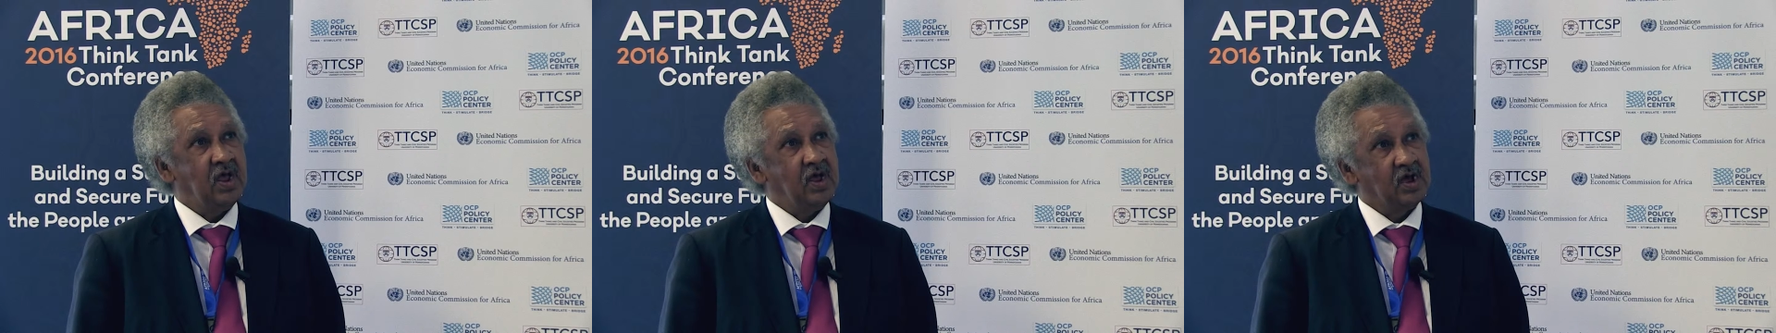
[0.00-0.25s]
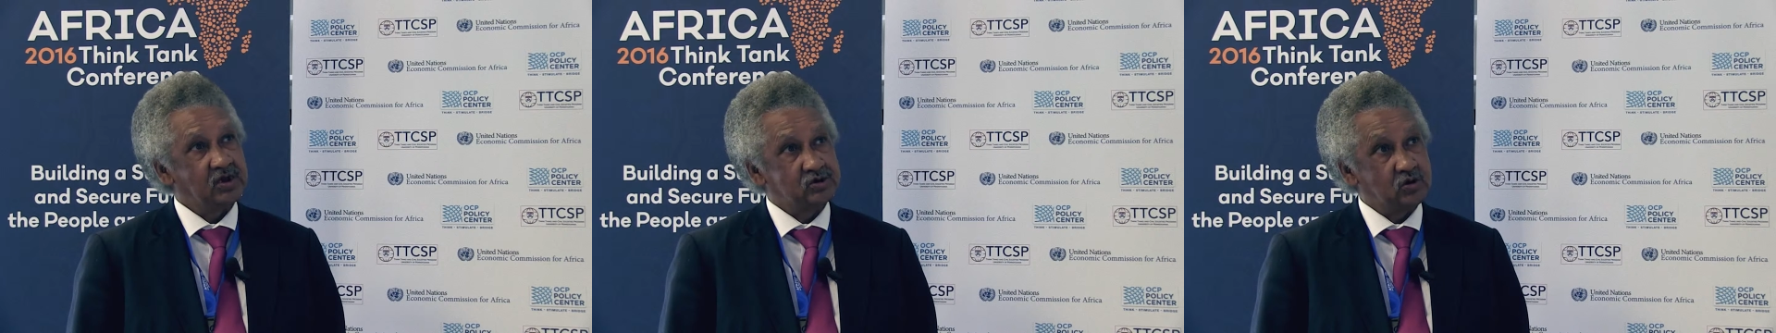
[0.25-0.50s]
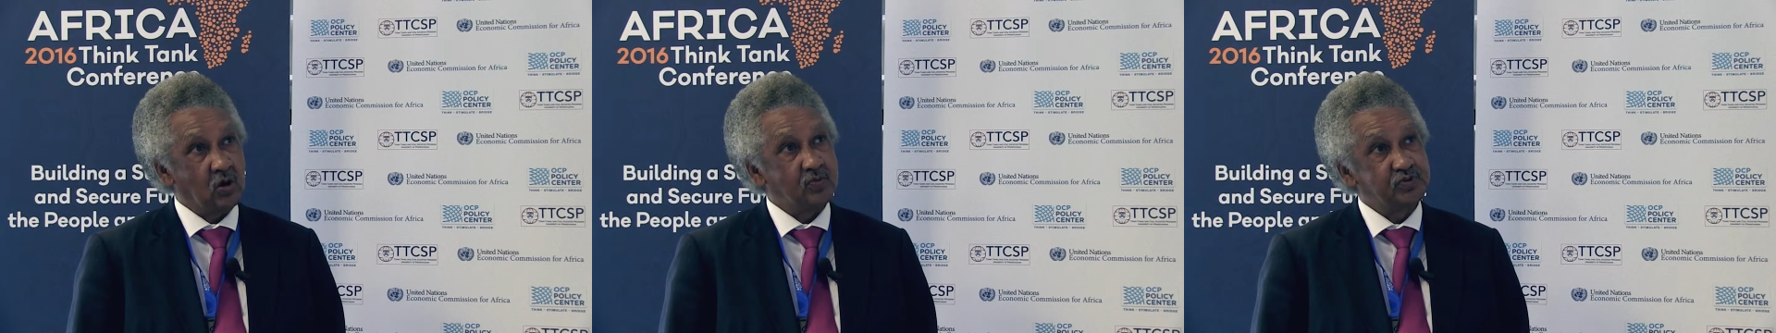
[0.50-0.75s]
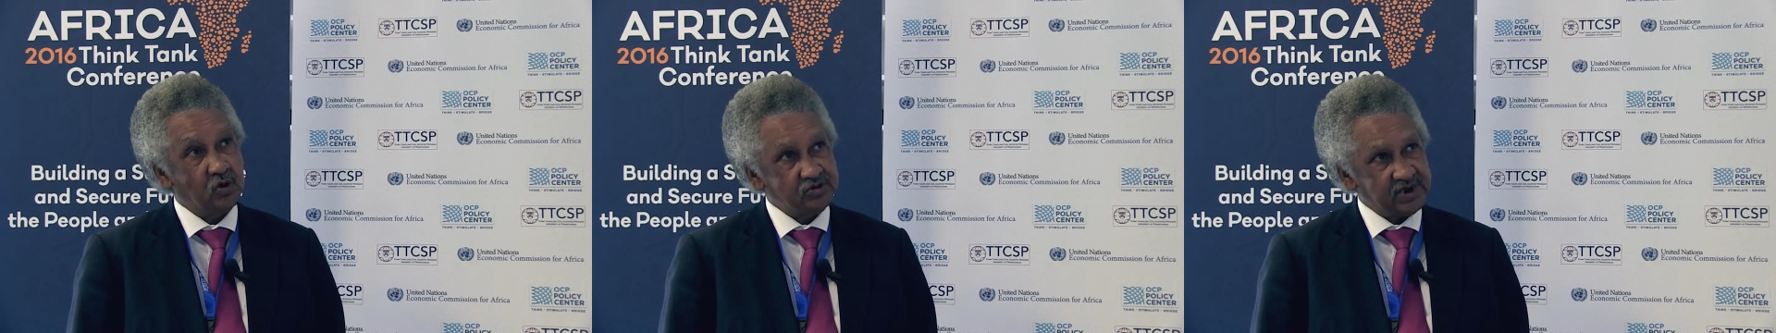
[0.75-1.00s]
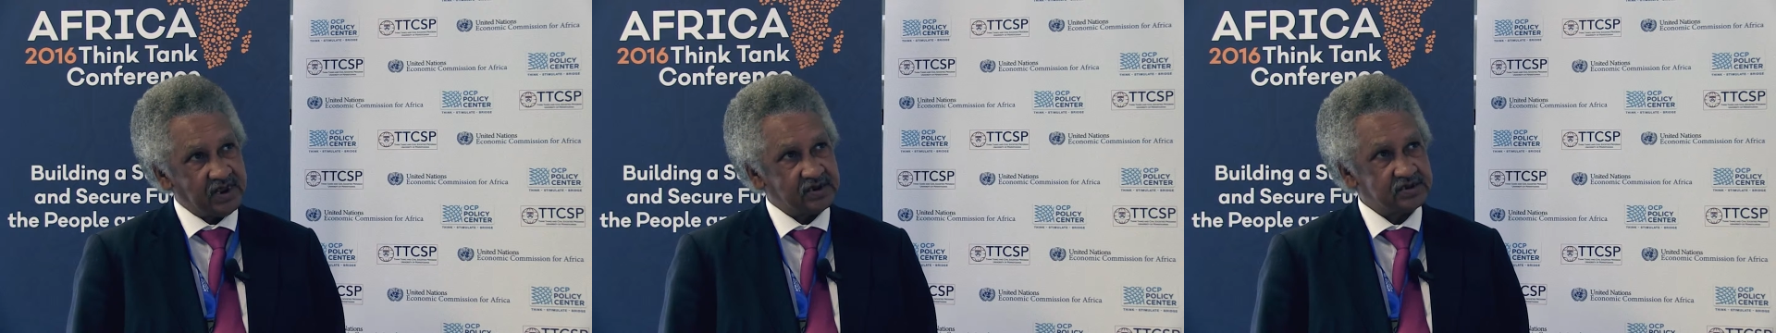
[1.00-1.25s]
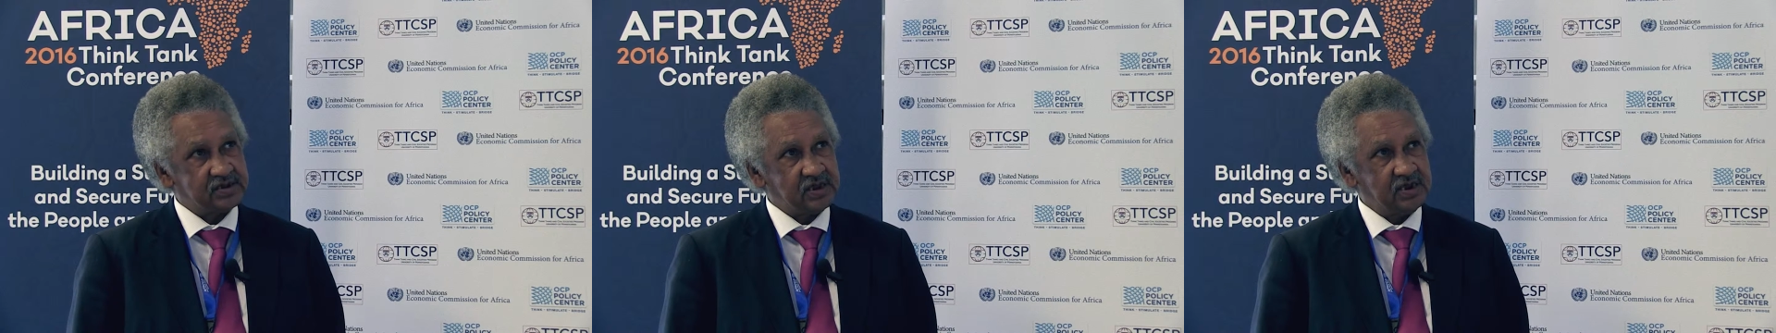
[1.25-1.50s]
regional
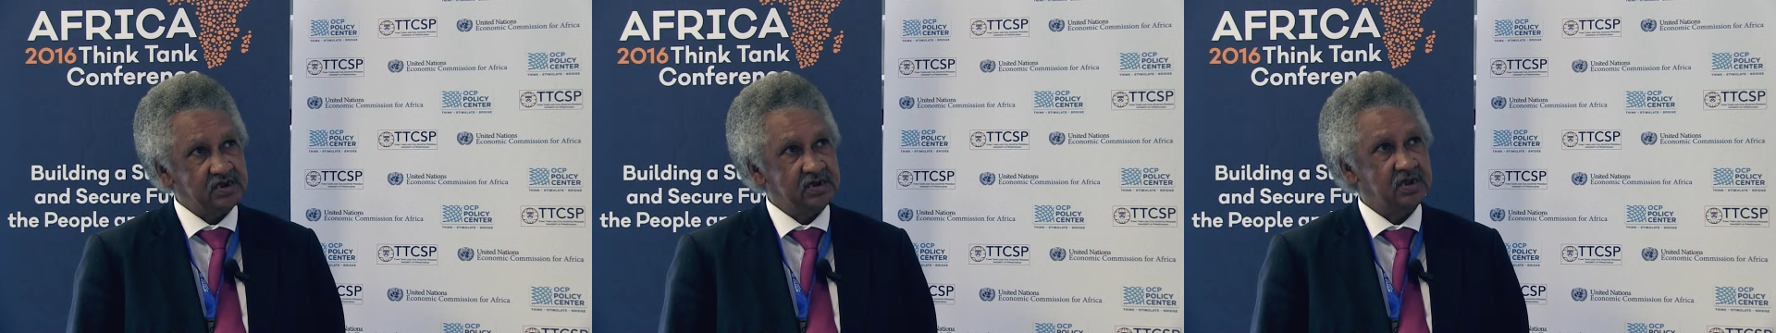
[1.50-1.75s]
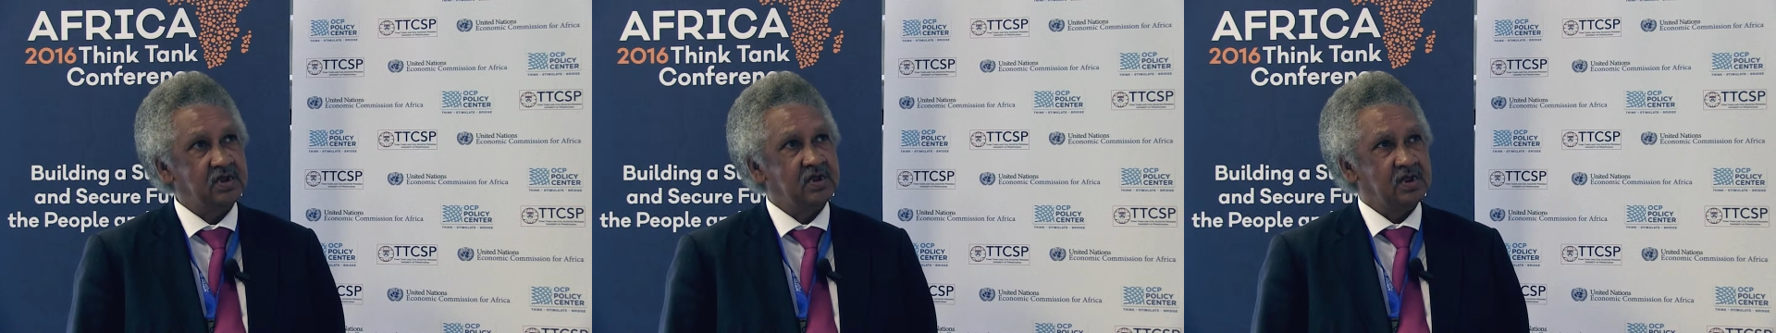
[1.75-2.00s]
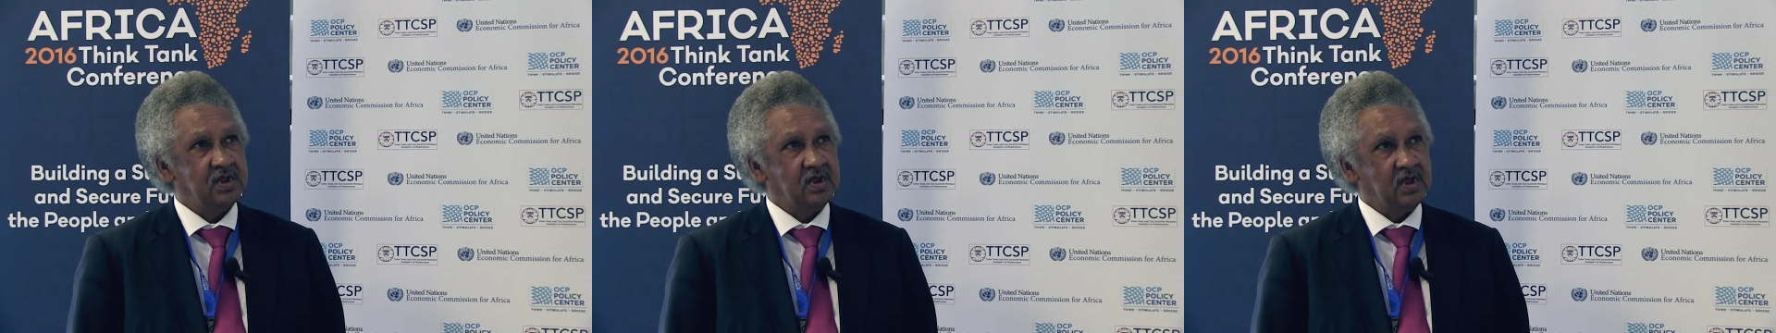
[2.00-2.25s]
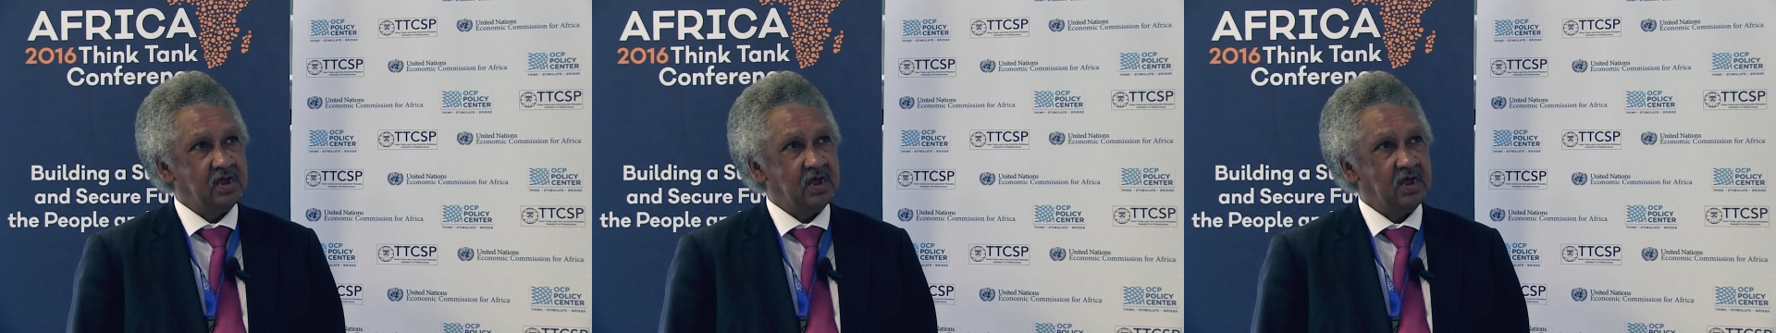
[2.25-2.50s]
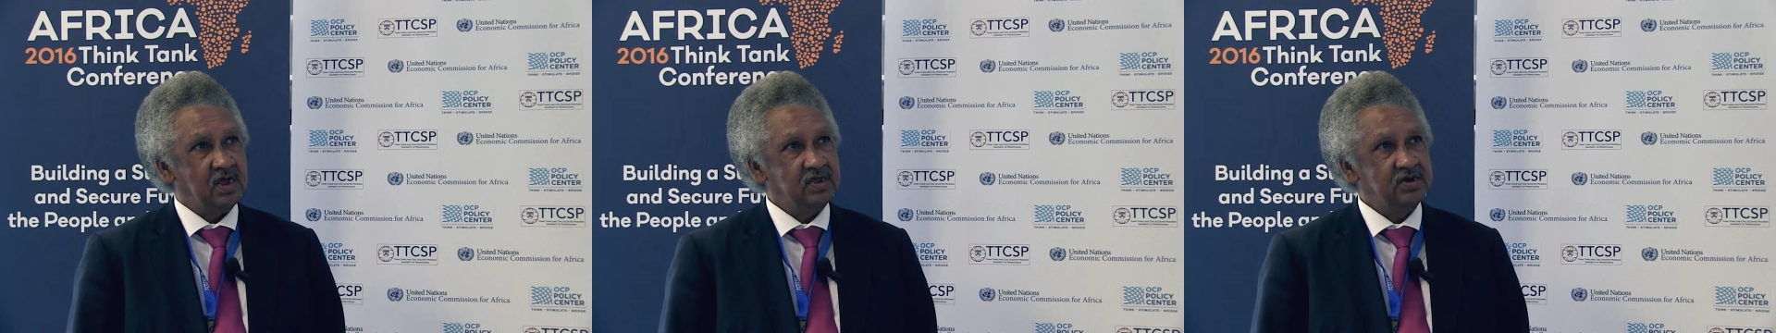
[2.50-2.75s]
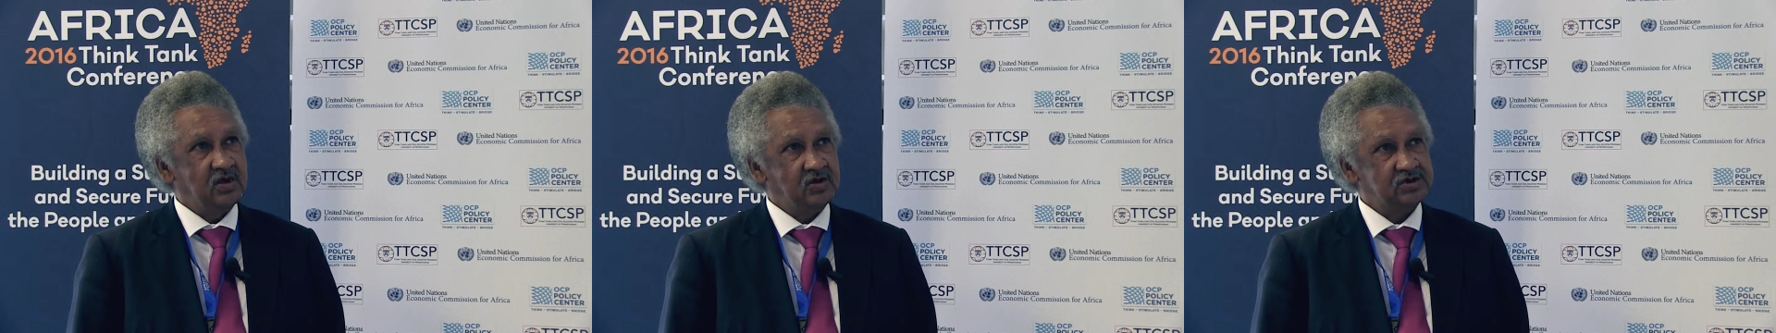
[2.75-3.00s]
projects in
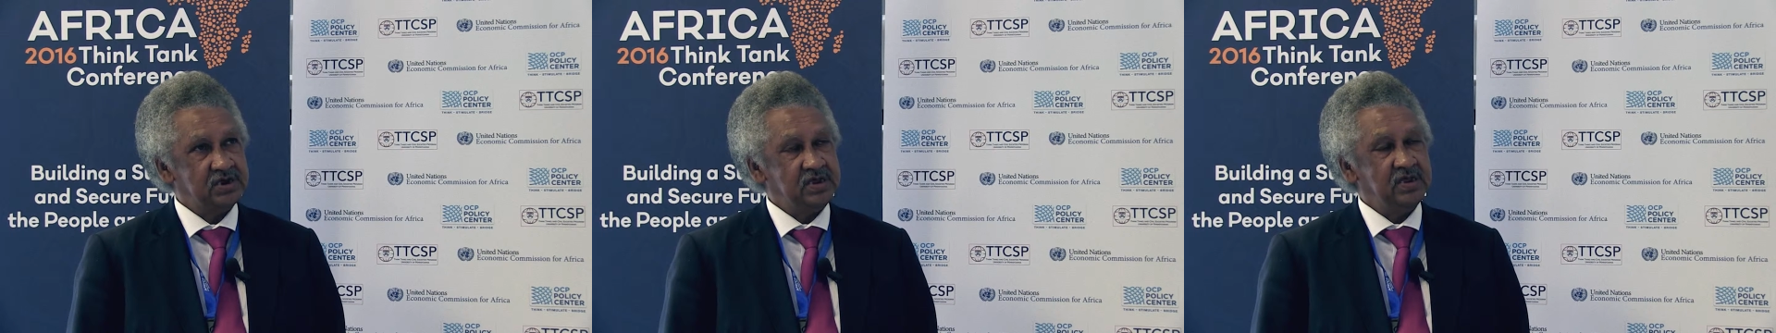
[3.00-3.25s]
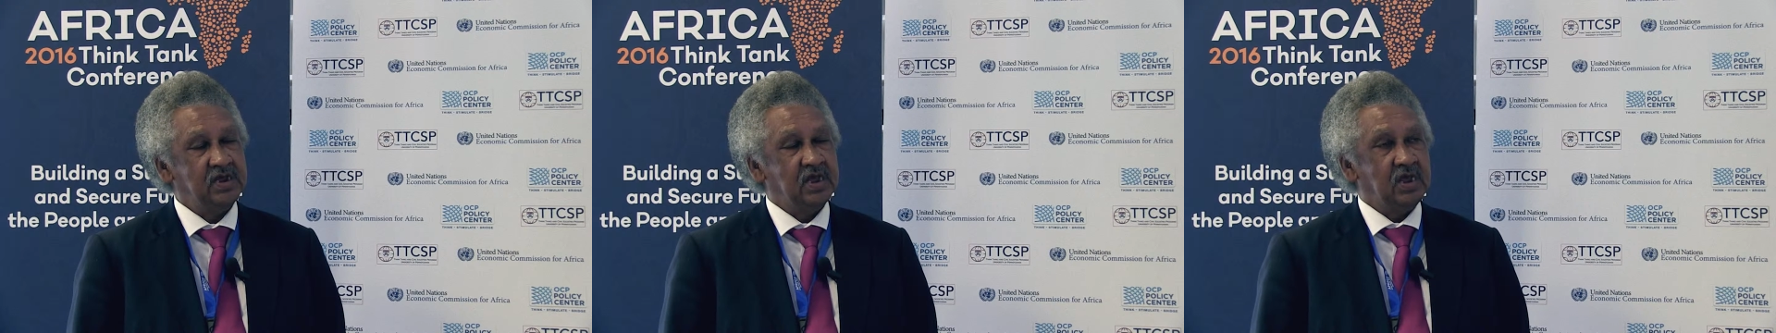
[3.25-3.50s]
energy.